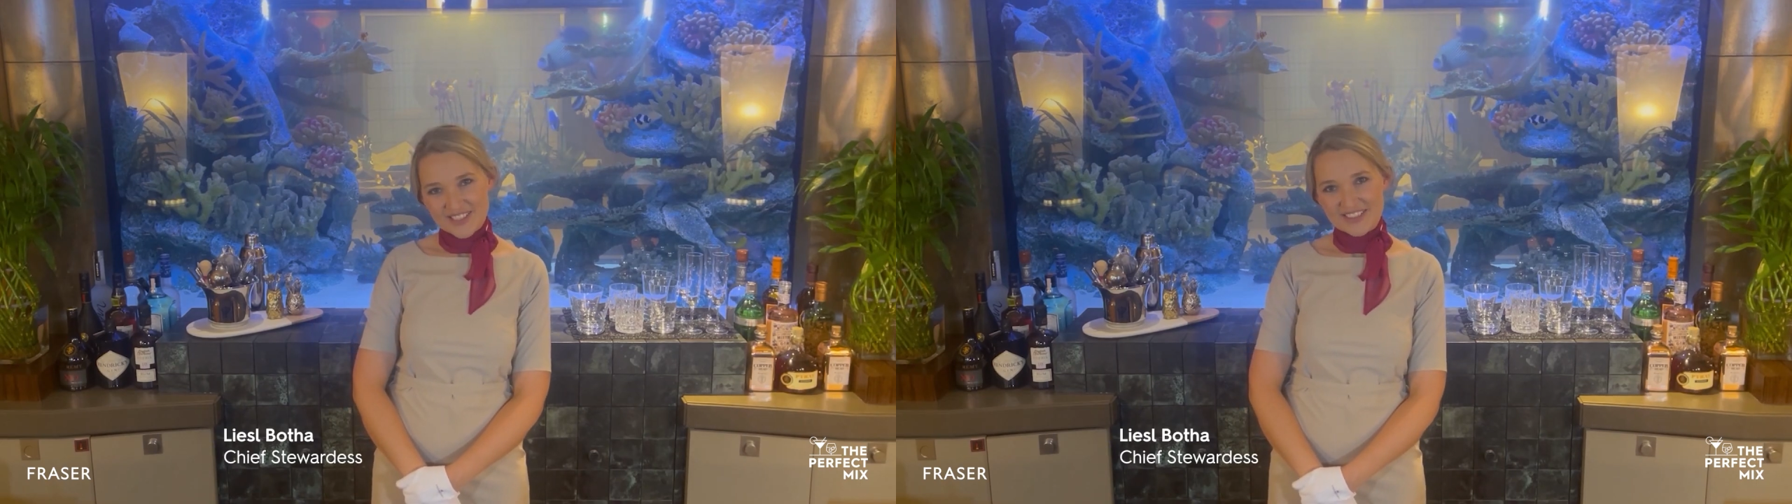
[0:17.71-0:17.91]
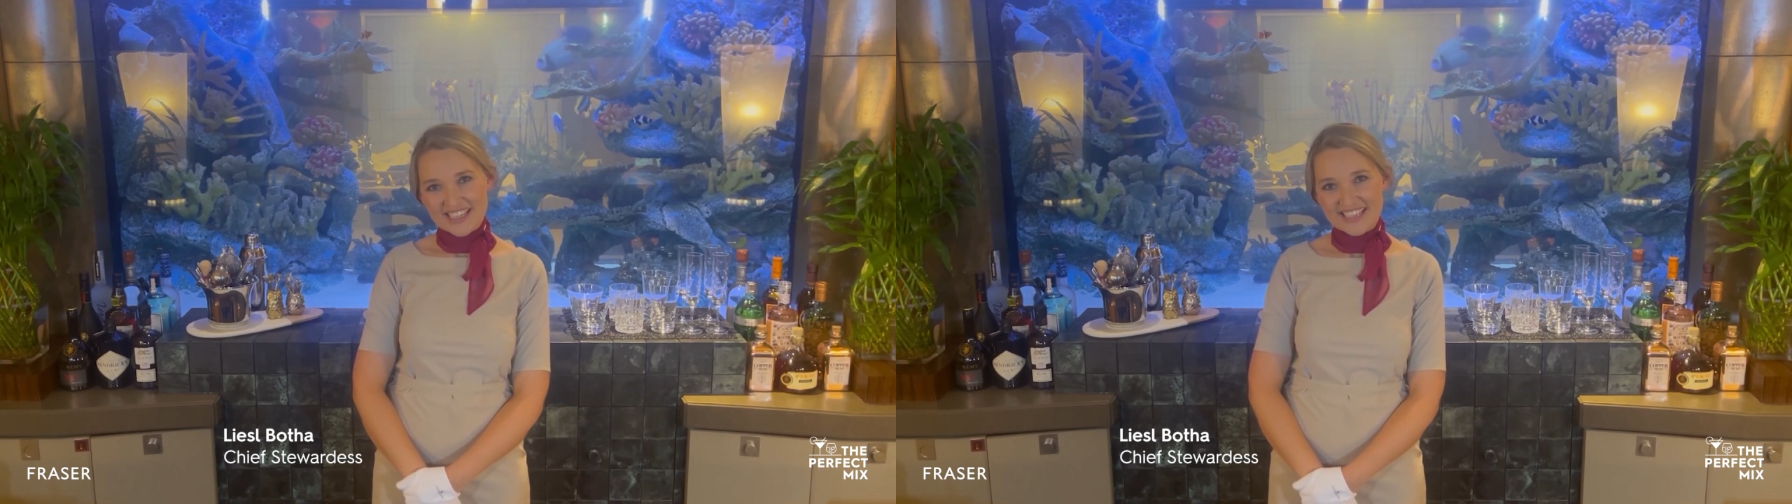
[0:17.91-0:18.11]

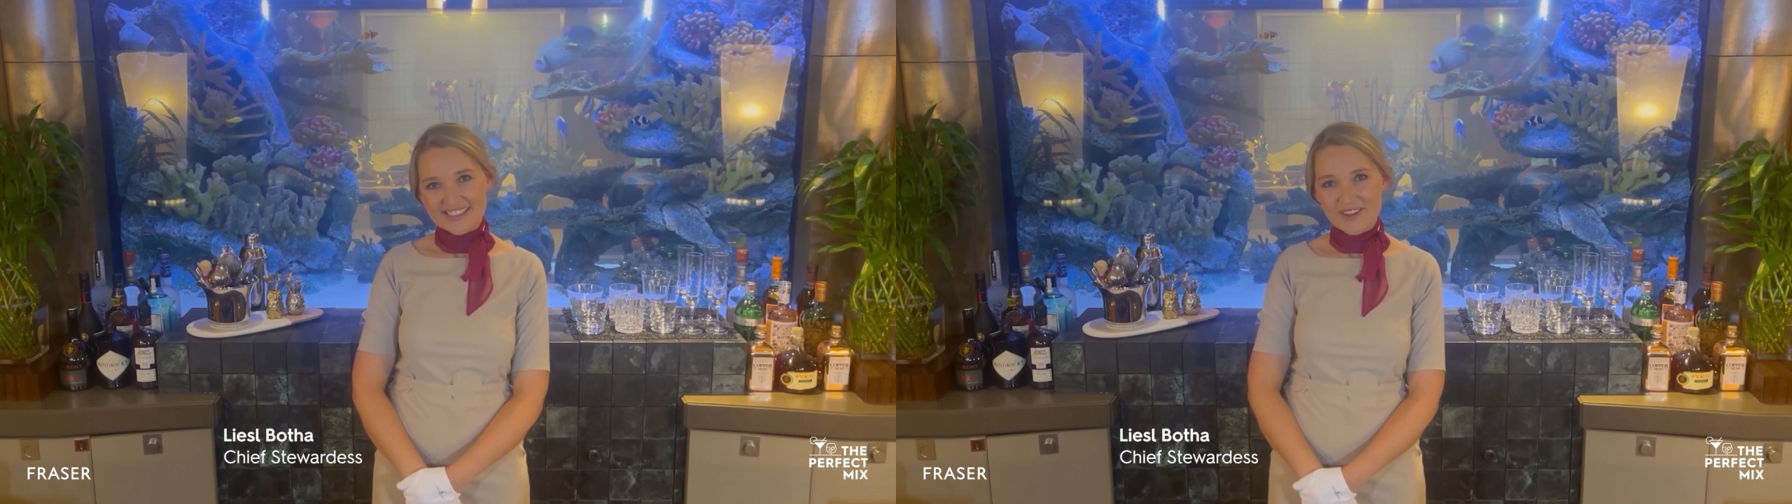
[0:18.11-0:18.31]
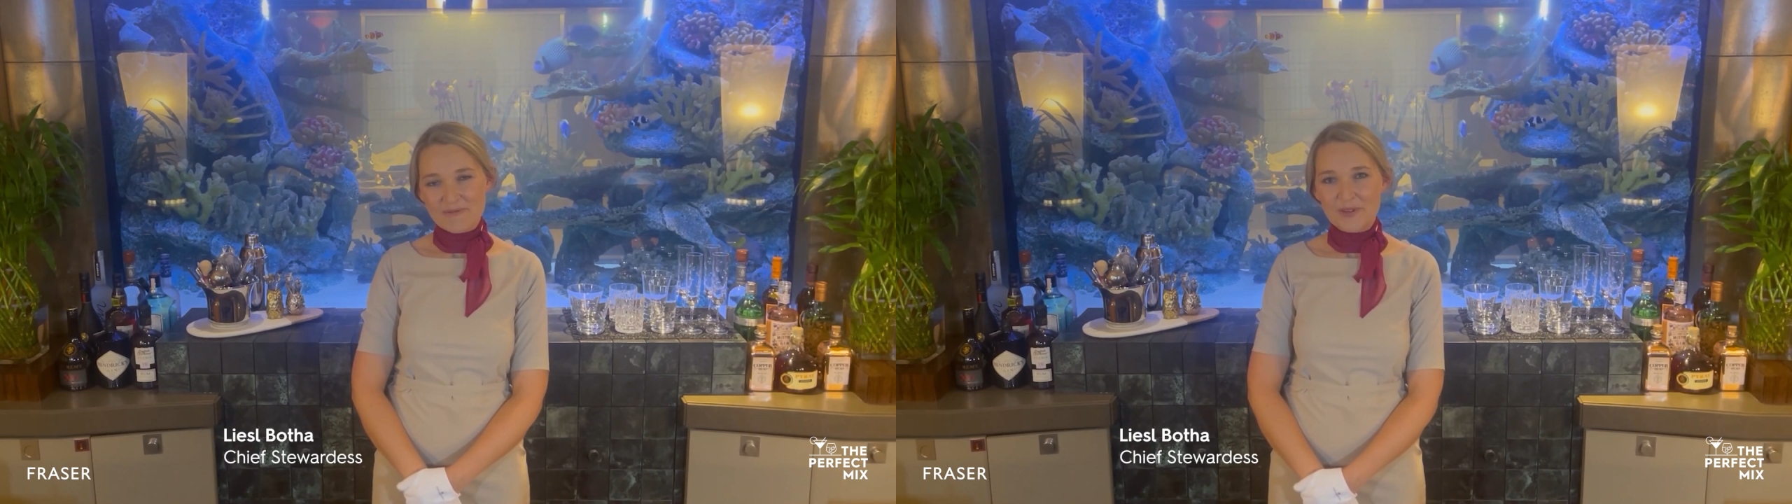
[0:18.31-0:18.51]

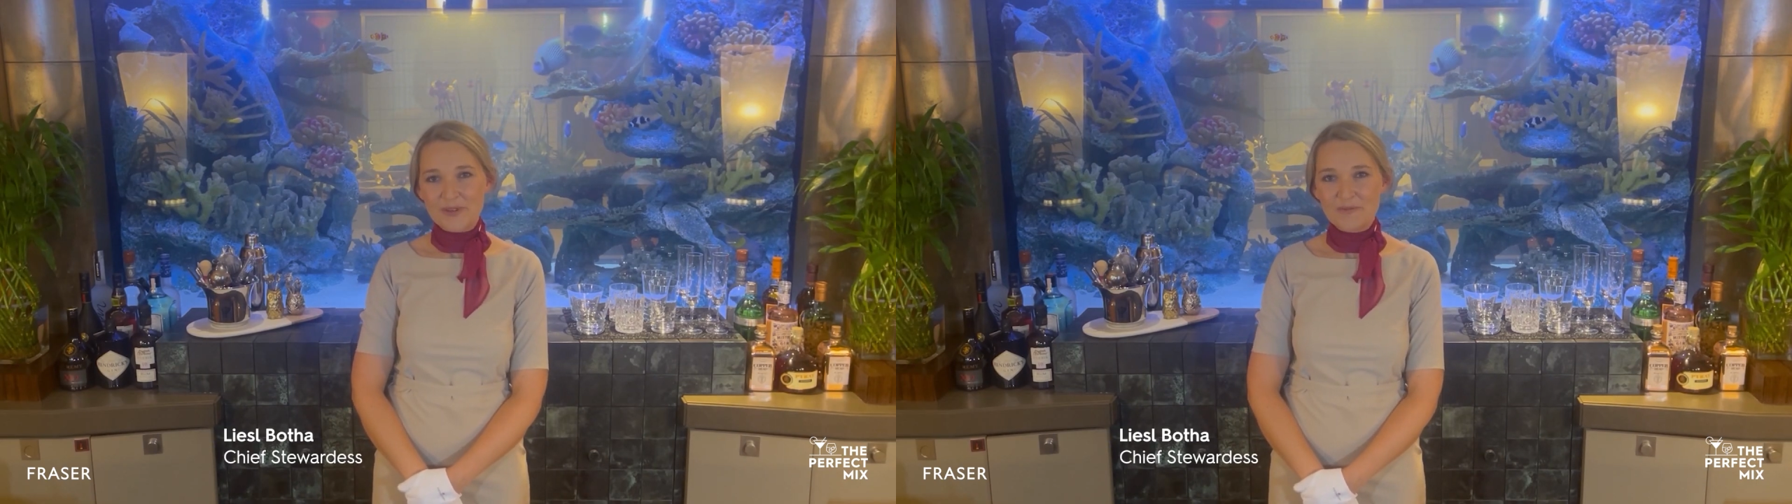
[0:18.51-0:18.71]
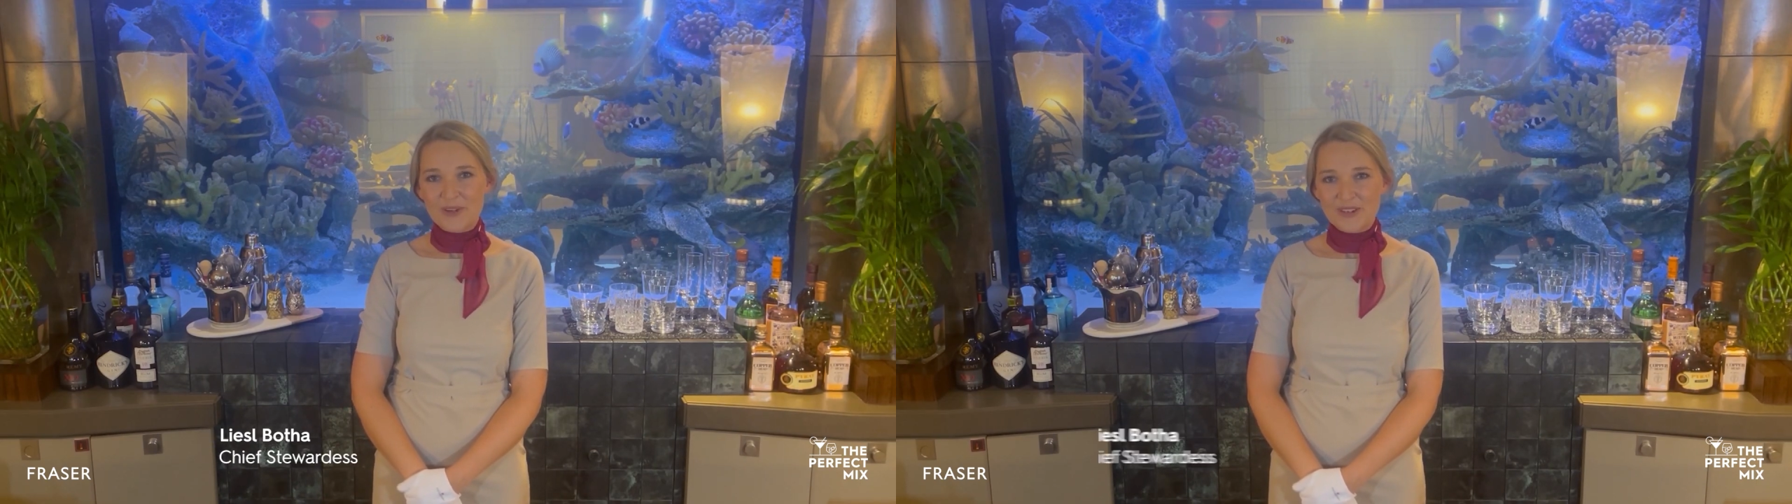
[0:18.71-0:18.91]
Stewardess on
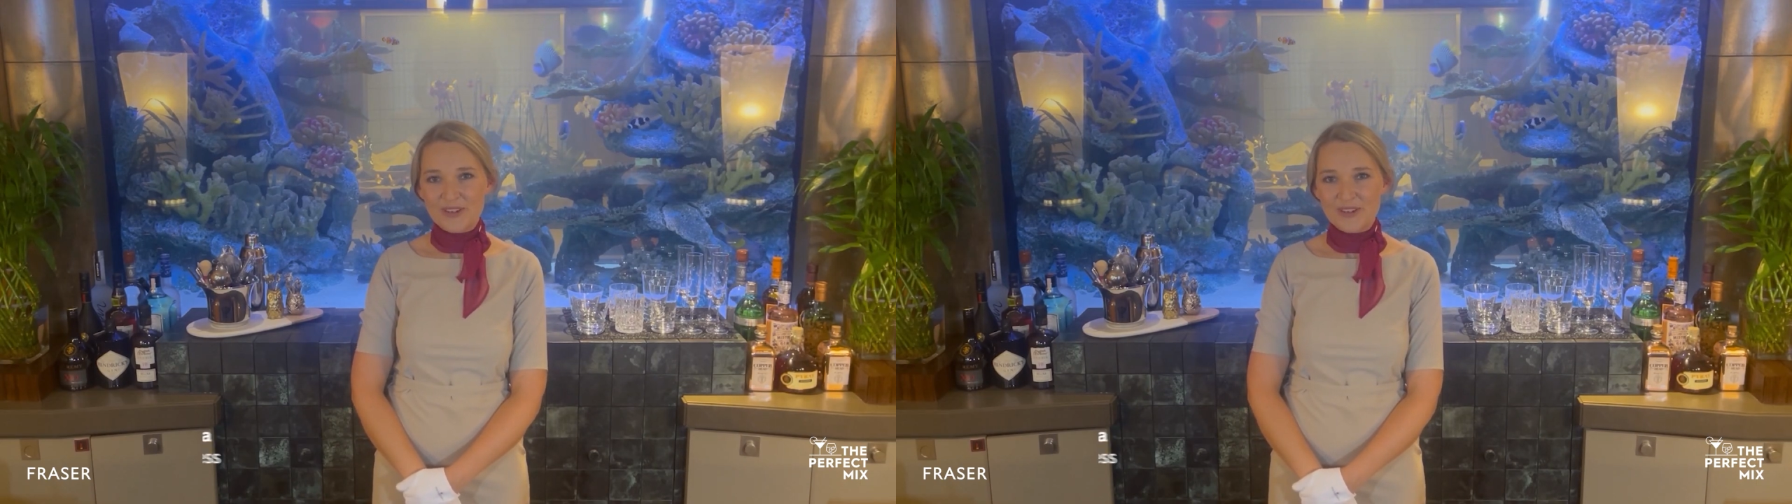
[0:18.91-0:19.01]
board Motor